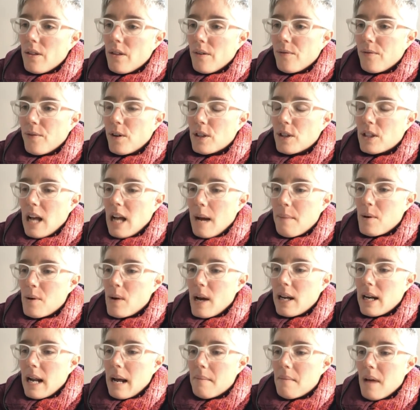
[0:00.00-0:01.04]
The first time
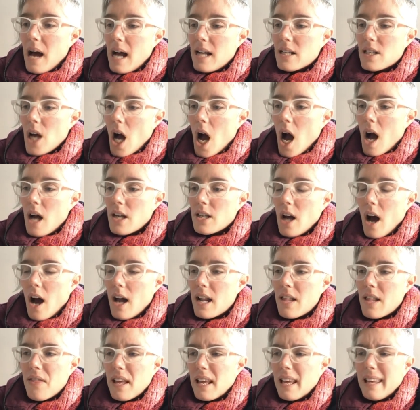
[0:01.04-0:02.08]
around, I taught
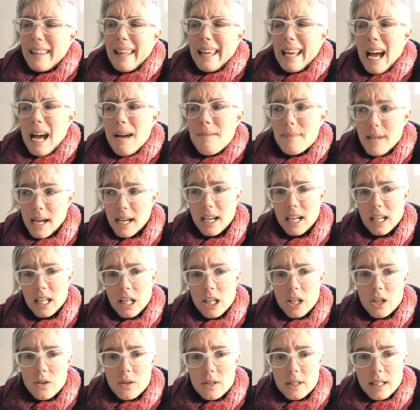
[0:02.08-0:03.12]
it thinking like, I'm not going
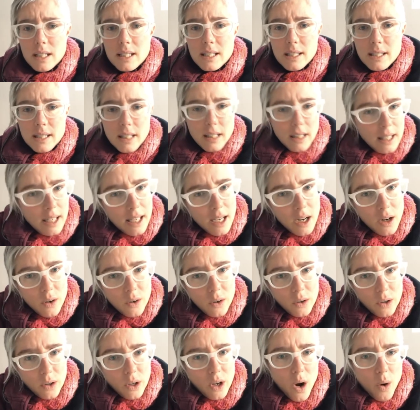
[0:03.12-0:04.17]
to use this silly
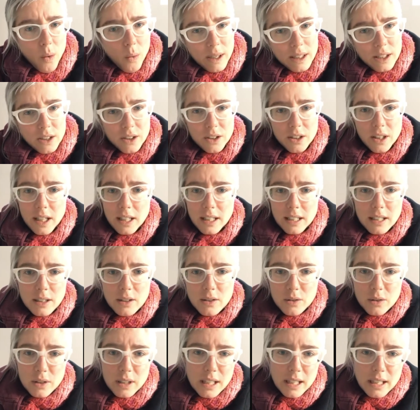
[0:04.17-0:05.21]
old Western art
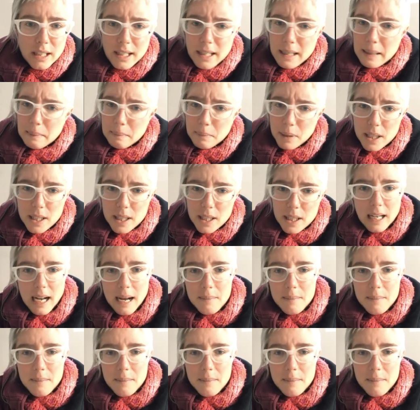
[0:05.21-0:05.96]
history book.